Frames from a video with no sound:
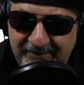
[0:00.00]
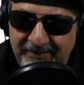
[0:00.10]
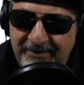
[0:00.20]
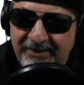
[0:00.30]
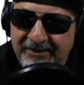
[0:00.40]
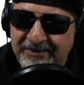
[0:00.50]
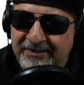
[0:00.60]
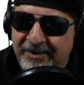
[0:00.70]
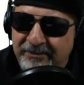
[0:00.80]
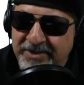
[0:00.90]
Yeah,
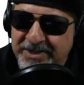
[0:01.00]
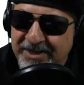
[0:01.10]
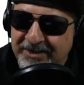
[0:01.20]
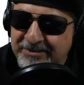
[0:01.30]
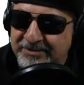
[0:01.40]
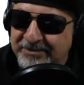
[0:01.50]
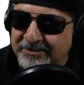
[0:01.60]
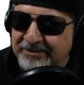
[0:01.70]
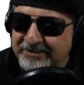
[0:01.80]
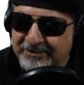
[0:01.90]
time change.
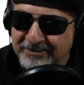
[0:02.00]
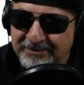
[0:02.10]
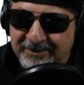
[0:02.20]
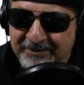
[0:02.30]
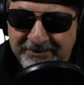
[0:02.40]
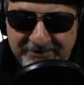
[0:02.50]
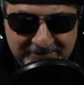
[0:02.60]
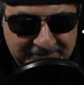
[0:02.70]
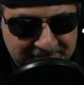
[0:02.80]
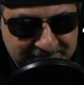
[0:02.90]
Yeah.
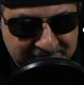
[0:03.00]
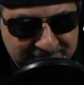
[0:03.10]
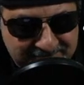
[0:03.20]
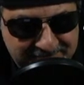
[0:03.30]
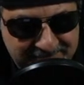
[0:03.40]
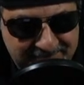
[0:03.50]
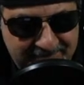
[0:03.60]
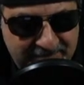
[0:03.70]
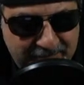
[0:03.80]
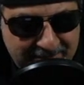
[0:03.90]

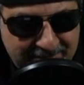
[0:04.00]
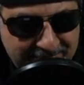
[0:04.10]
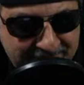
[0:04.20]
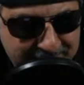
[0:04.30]
Deb Allen.